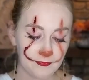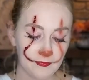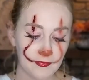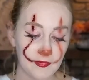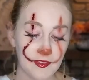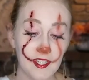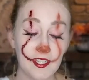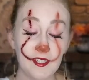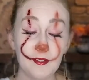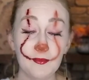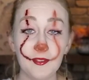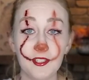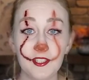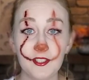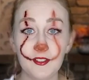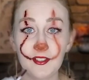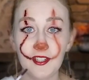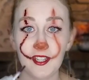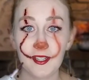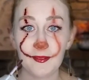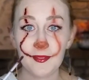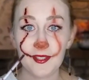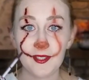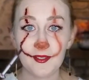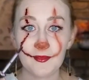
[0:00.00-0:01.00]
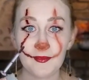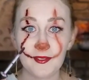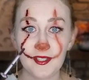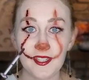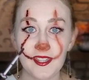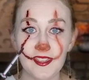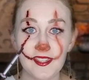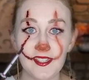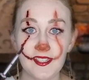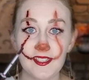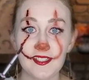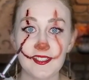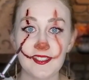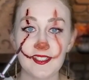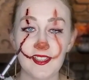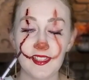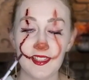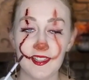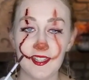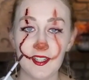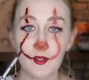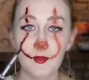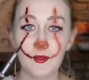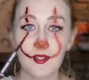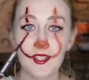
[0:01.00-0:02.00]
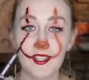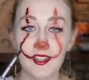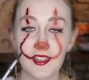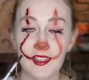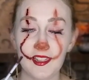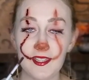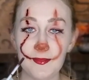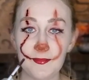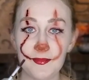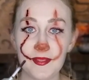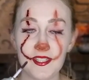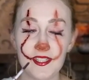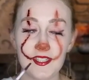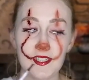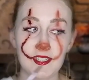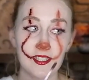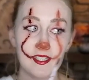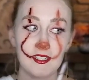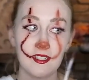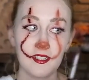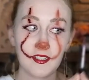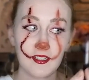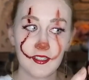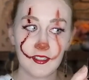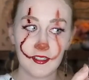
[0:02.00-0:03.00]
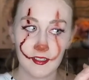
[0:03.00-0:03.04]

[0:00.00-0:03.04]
Then when you come in with this liquid lipstick